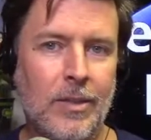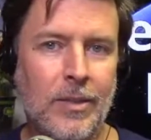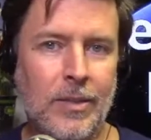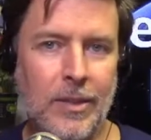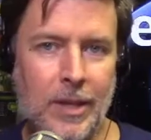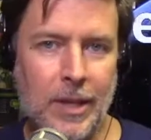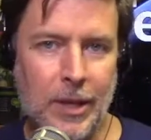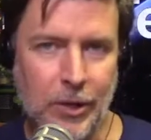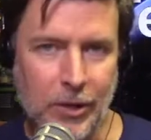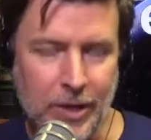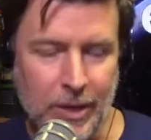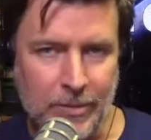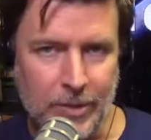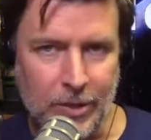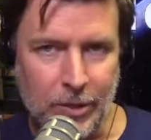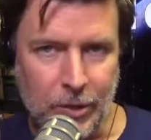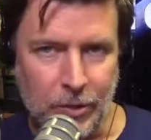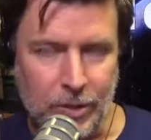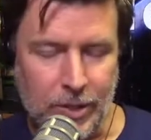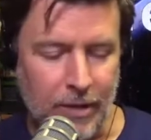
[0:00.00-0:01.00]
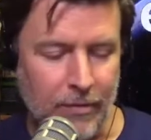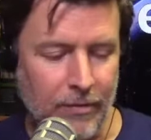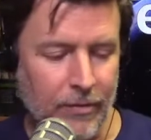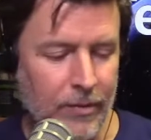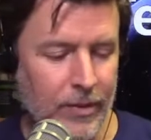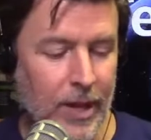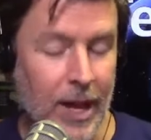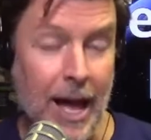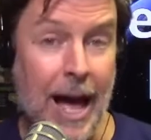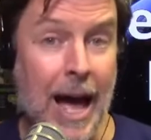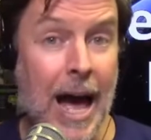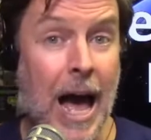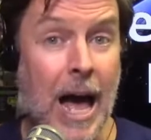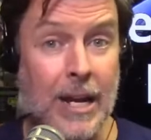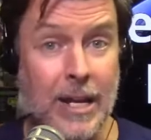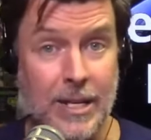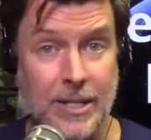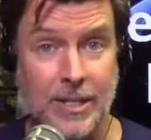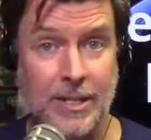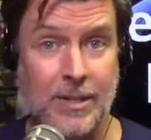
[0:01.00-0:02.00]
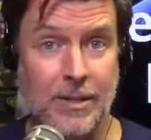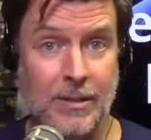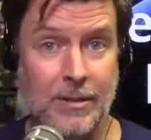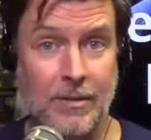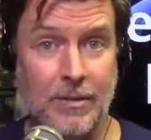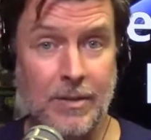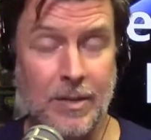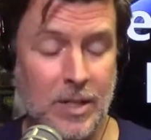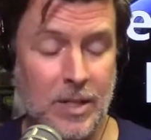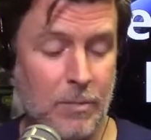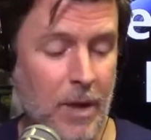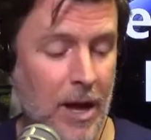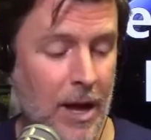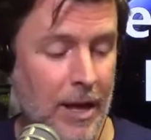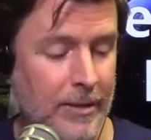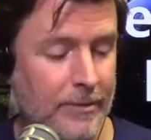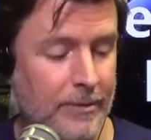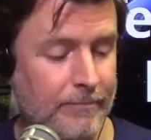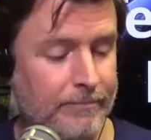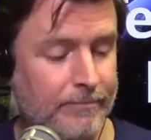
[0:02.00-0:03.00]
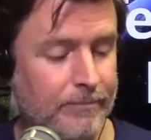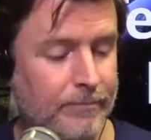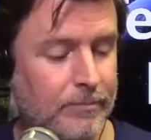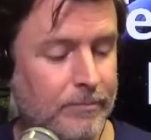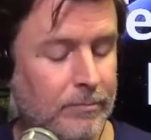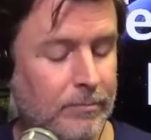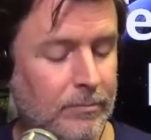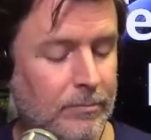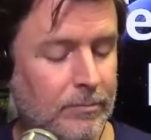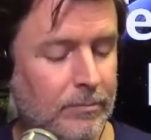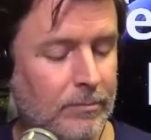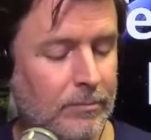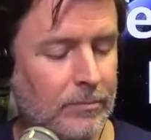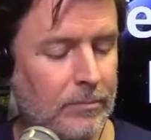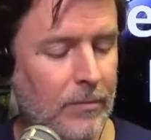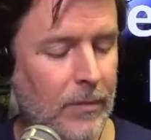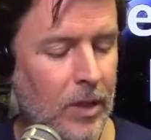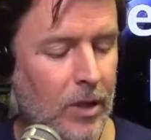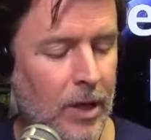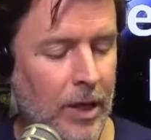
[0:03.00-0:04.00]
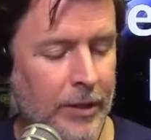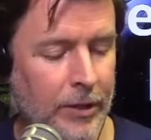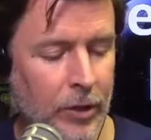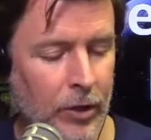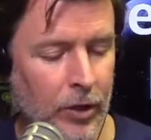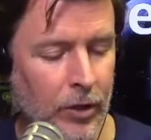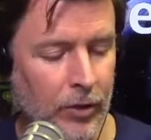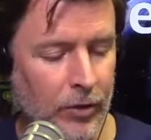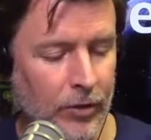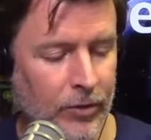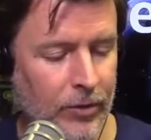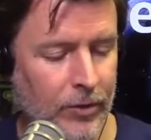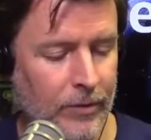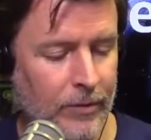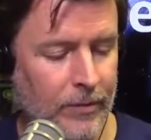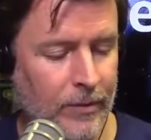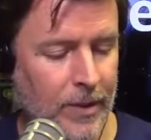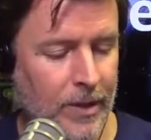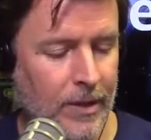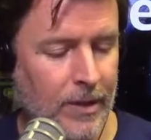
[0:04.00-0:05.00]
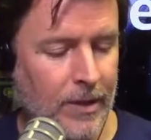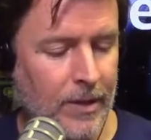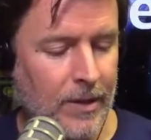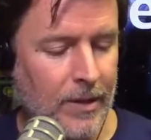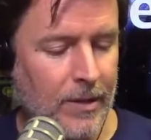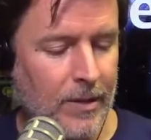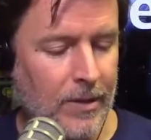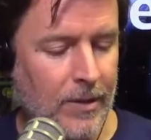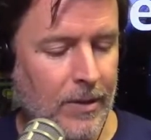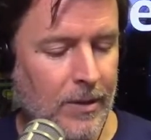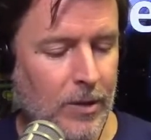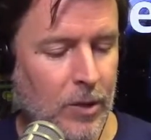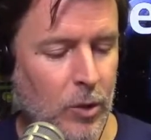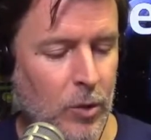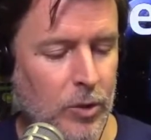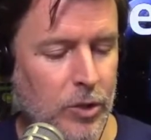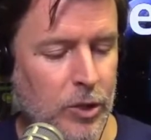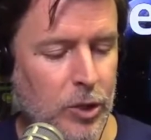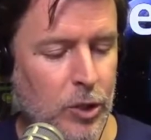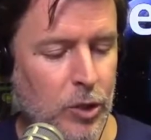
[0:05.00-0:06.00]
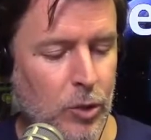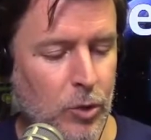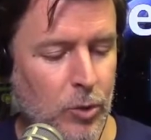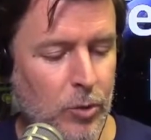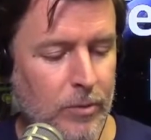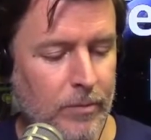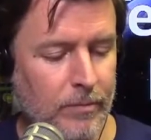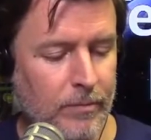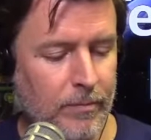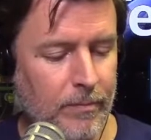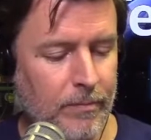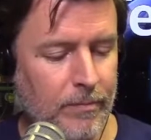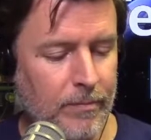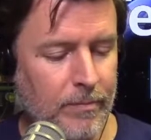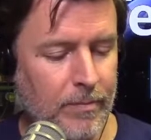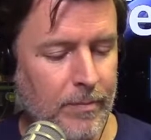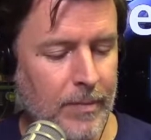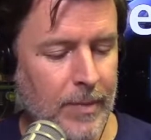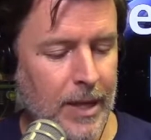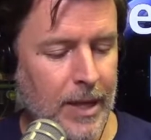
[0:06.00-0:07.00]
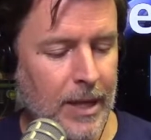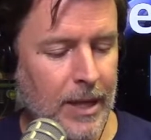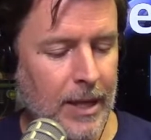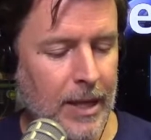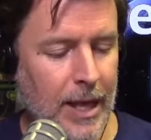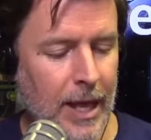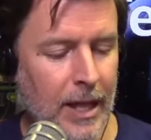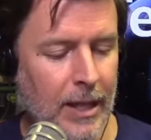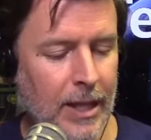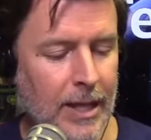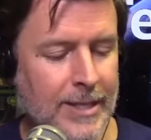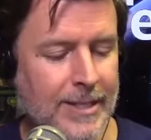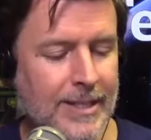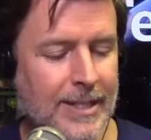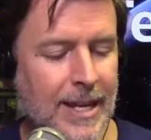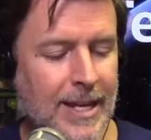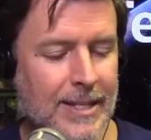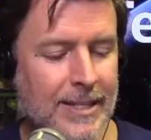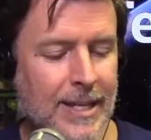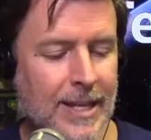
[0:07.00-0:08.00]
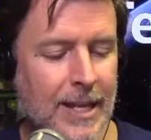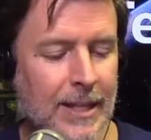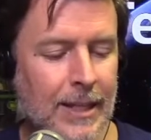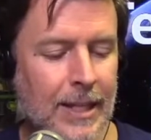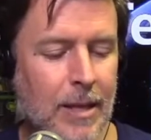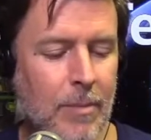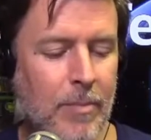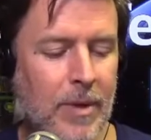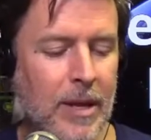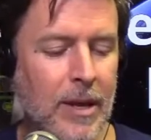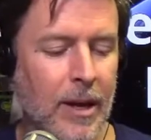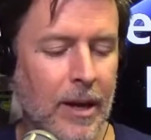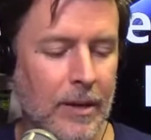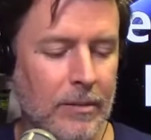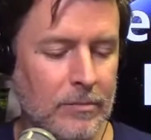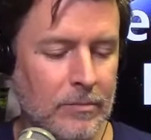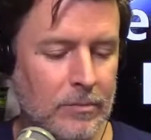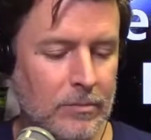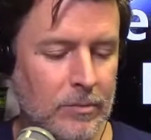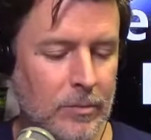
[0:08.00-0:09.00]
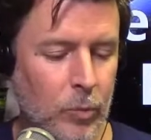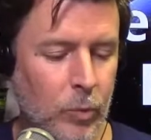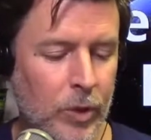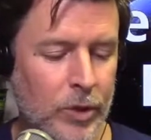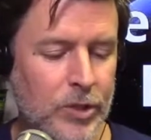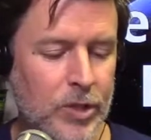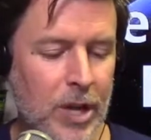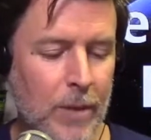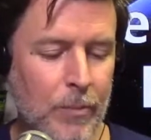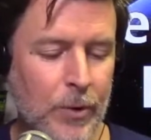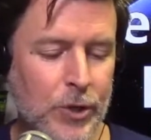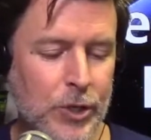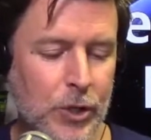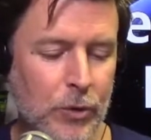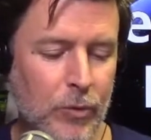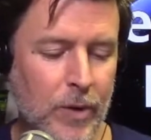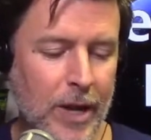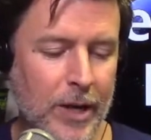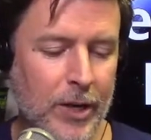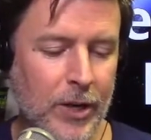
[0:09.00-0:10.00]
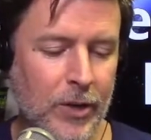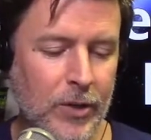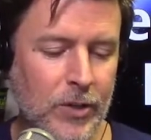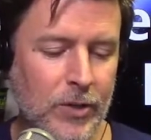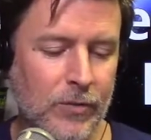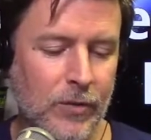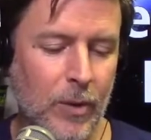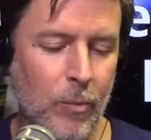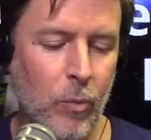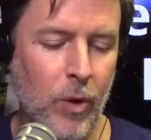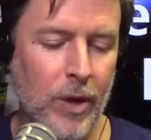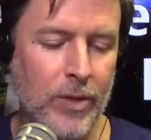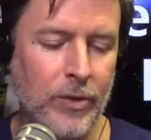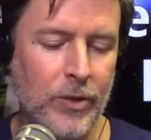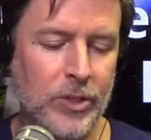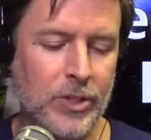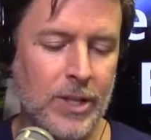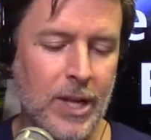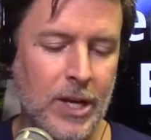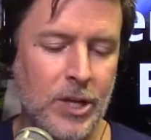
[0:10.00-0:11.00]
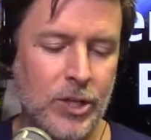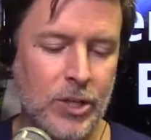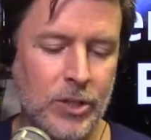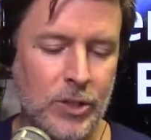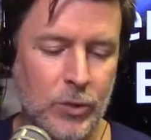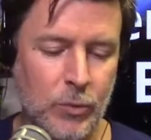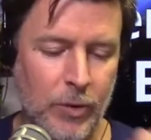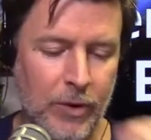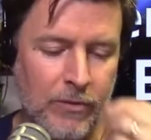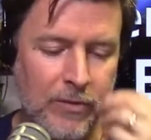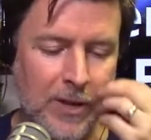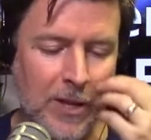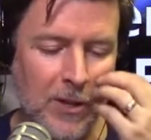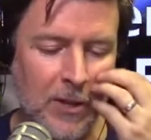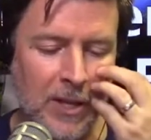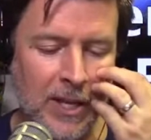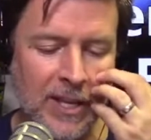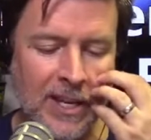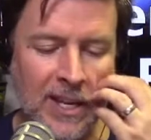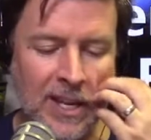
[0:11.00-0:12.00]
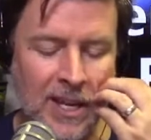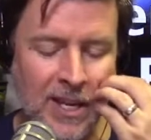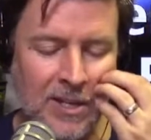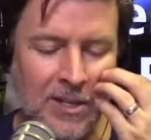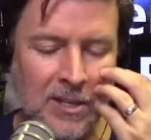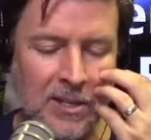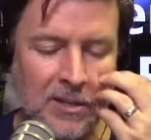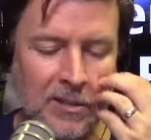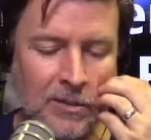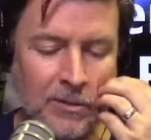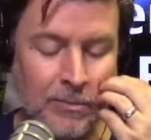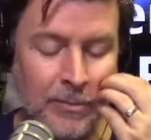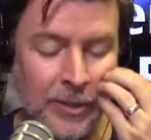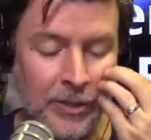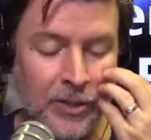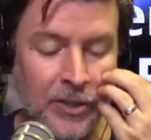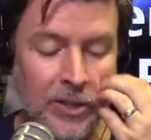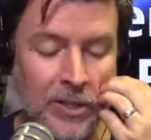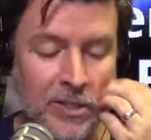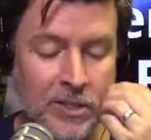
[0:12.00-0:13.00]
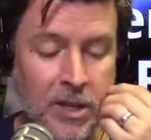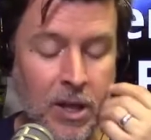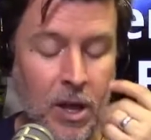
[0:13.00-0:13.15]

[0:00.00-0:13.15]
Here comes the new stuff. The hottest spot on Earth goes to El Azizia, Libya, where temperature records from weather stations reveal it hit, oh my goodness,